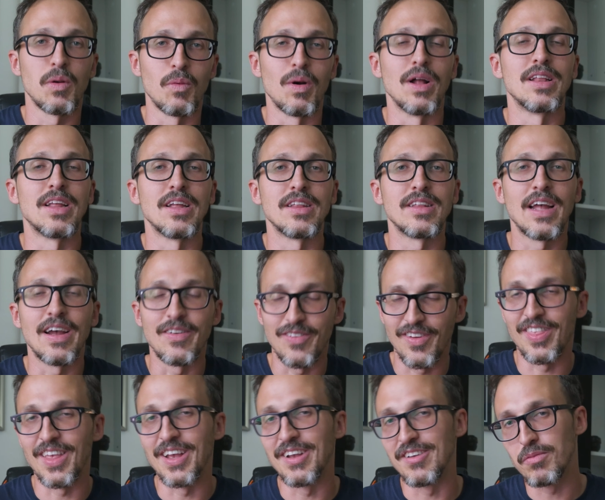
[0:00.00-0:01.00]
well, that
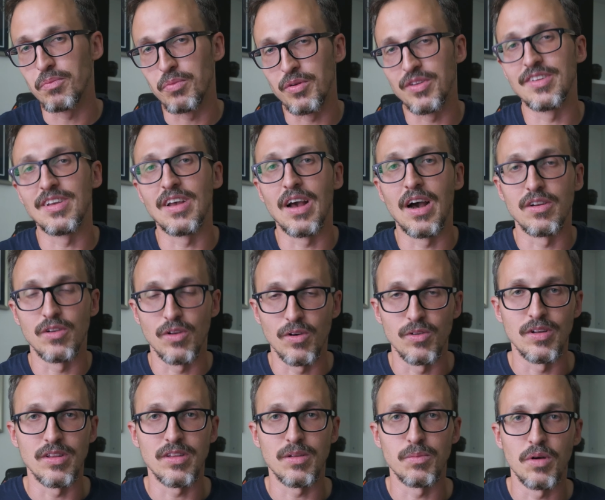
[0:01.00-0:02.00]
everything is pretty
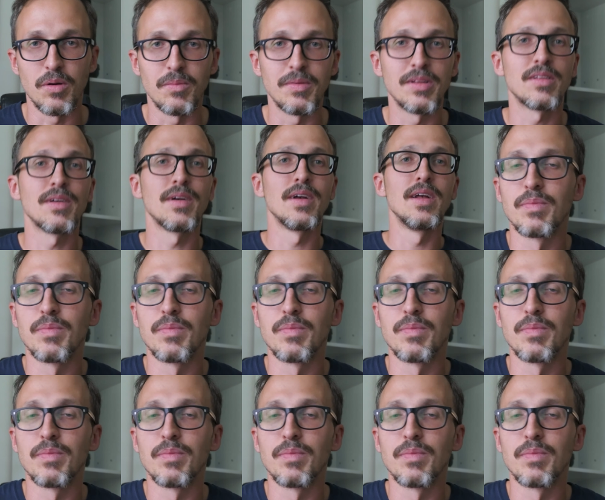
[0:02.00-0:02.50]
unknown at the moment.